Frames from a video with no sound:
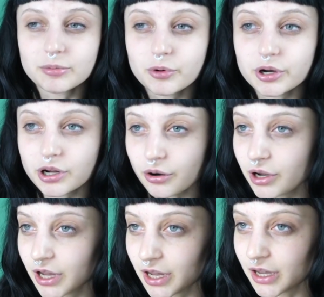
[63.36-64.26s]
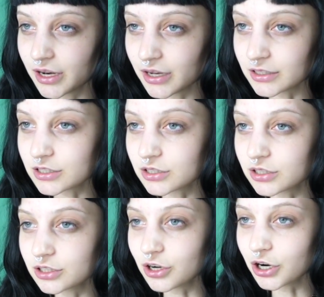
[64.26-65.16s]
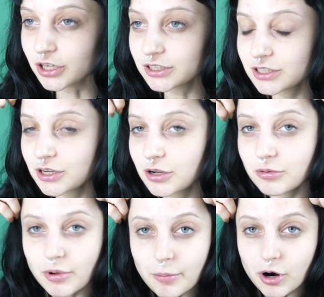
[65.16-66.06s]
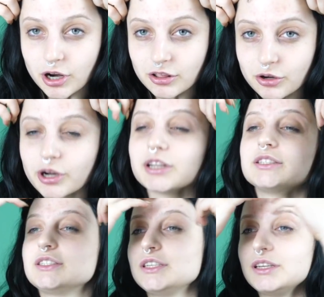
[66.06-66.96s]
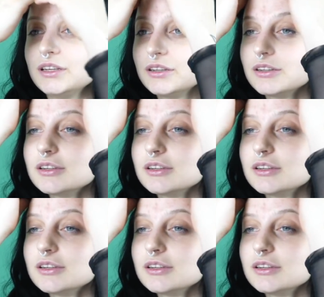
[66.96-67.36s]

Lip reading: I'm going to go ahead and start by parting the grid C